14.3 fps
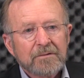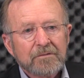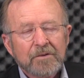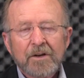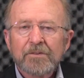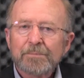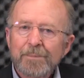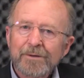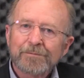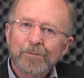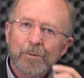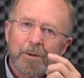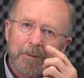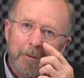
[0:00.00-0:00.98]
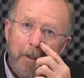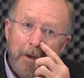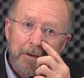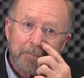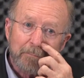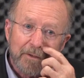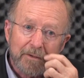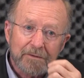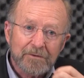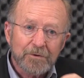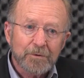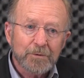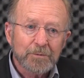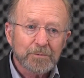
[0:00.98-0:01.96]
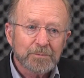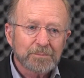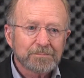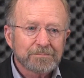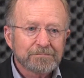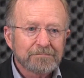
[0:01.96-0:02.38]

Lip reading: just before enlightenment, you